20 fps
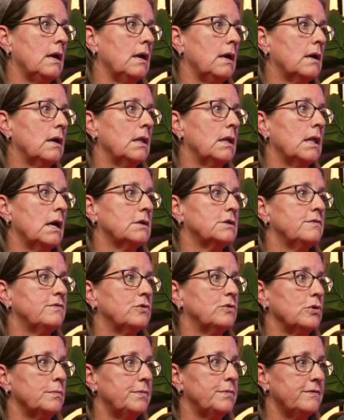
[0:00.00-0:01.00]
collective
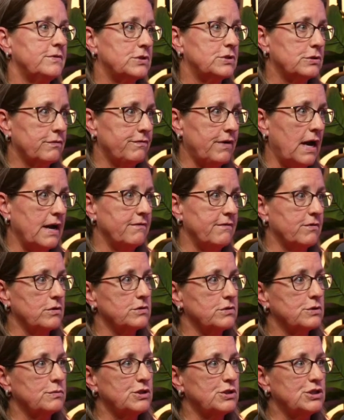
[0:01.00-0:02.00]
group of
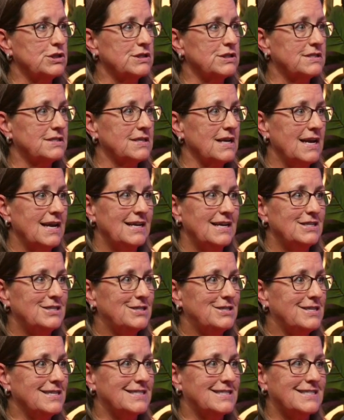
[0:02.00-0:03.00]
survivors, which is
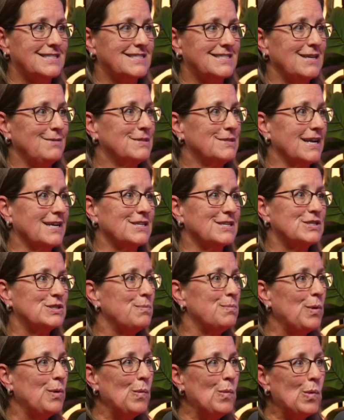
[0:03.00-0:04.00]
it seems like a
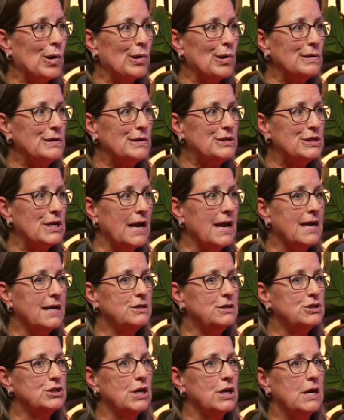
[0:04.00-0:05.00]
simple word
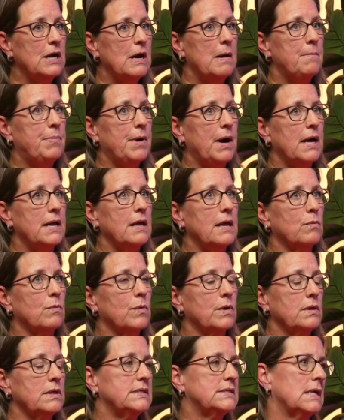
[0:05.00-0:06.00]
change, but it
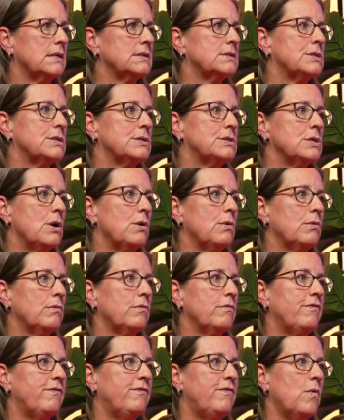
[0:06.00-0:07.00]
really sets the
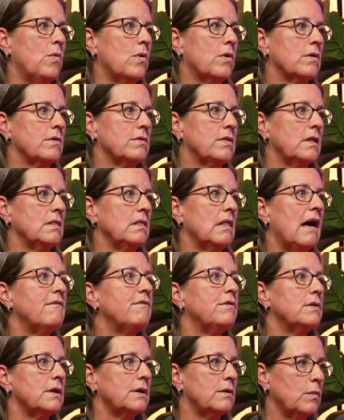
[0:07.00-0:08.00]
tone for the
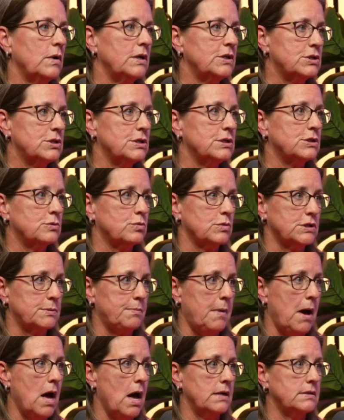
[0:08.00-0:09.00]
level in which this
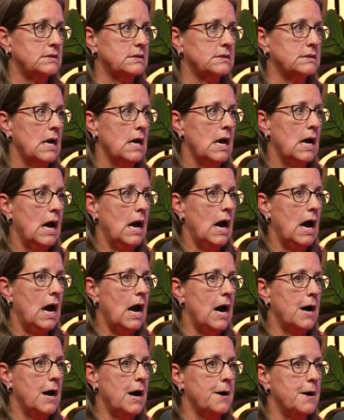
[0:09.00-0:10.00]
response
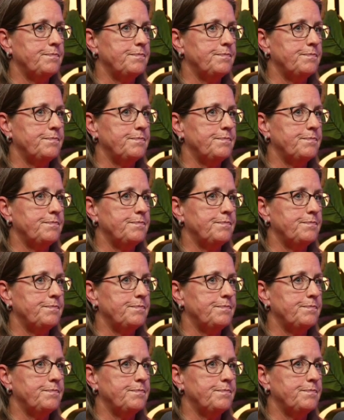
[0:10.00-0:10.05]
um,